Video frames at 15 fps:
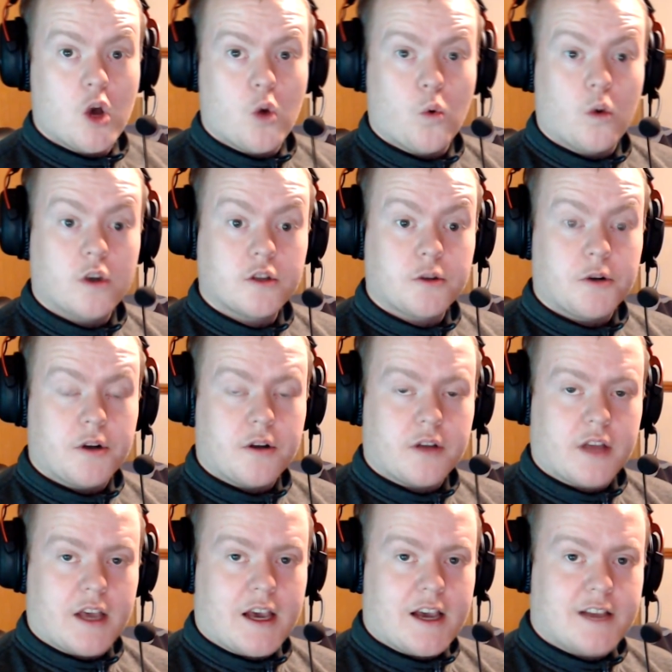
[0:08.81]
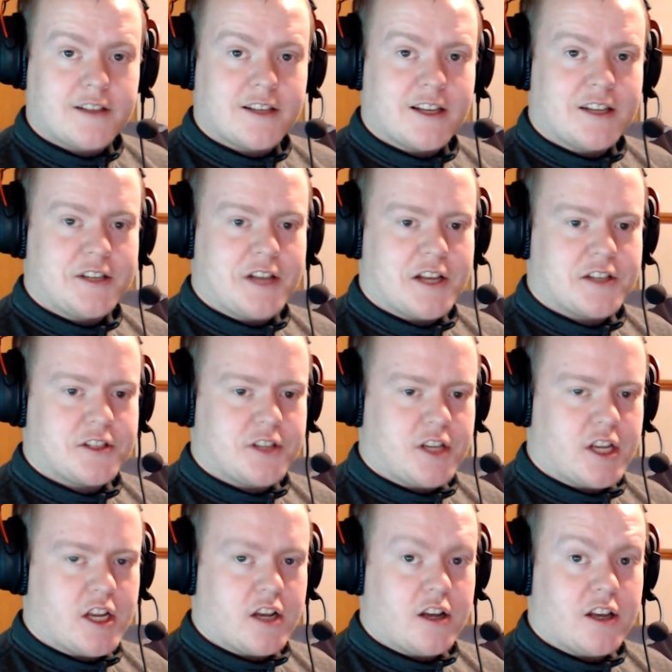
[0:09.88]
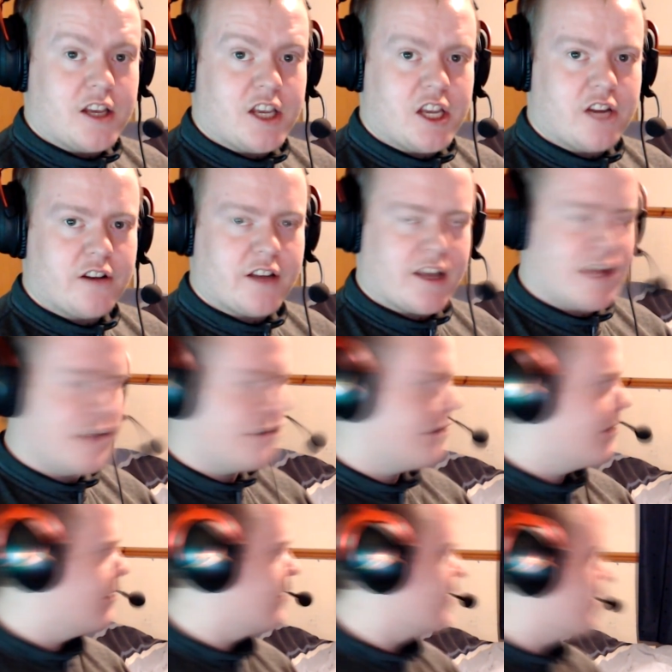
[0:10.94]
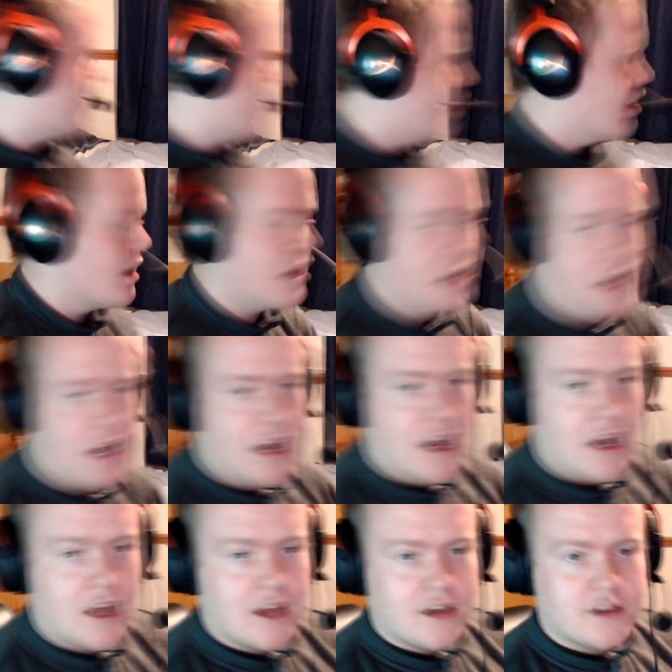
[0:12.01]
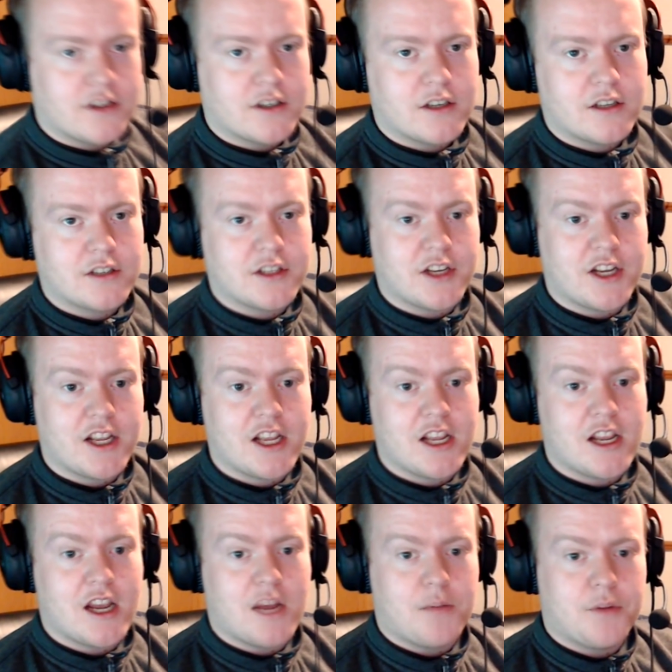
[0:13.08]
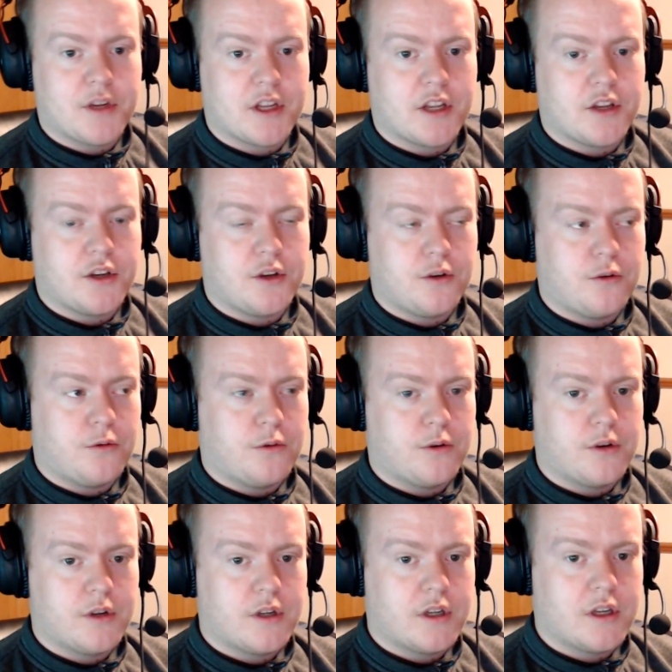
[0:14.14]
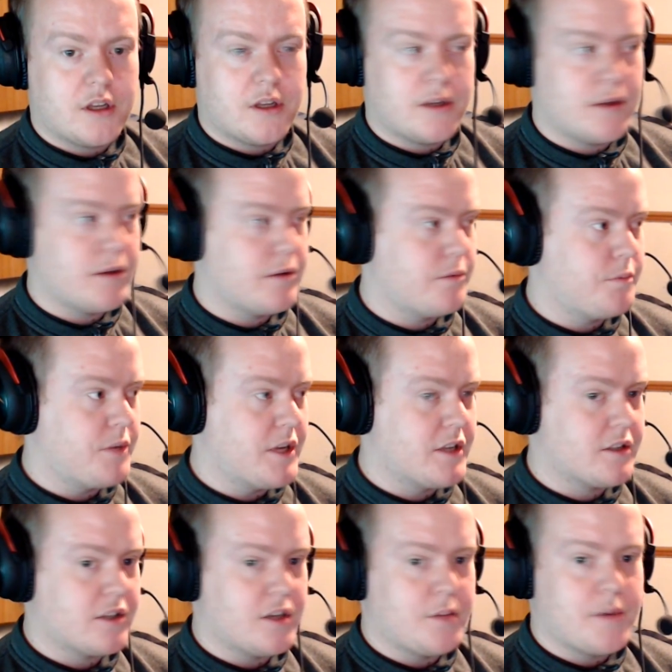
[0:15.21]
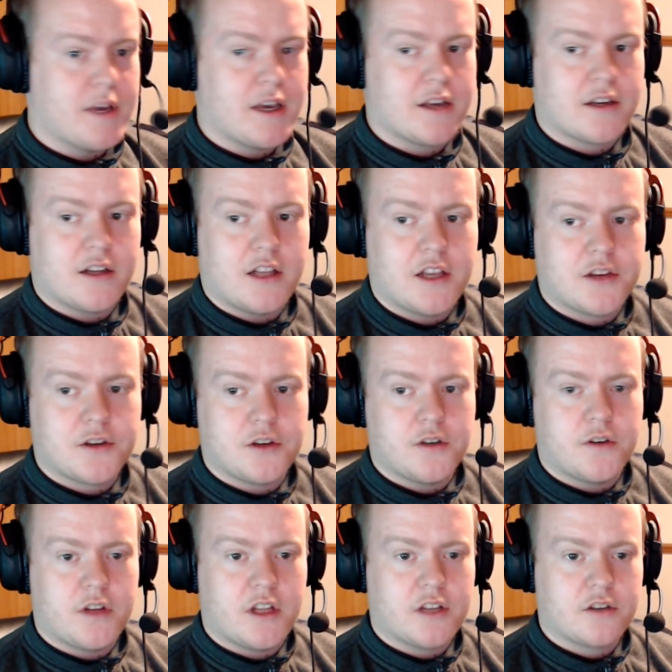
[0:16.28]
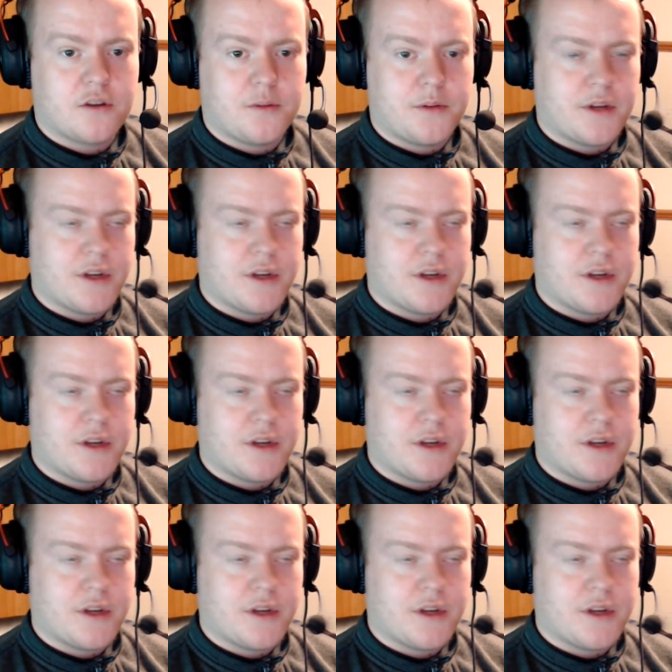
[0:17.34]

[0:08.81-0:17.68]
What's going on, guys? Daznator here again, and today I'm bringing you basically my collection over the last couple of